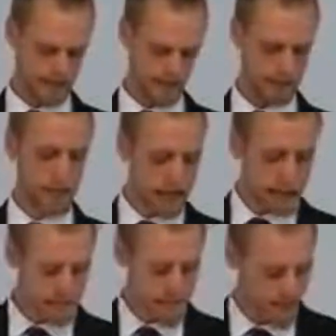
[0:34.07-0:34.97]
He
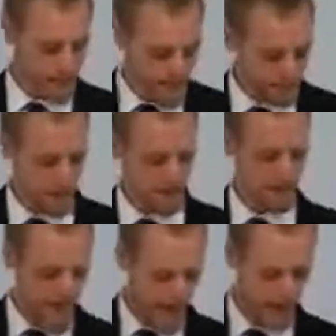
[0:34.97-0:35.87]
blessed them and named them
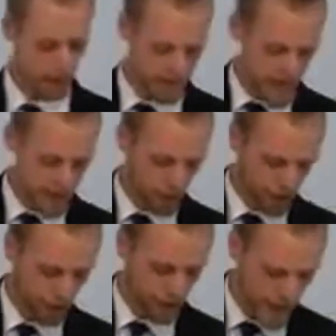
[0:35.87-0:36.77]
man when they were
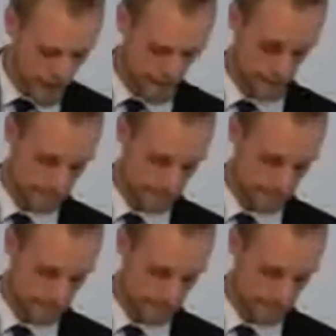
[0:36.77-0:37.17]
created.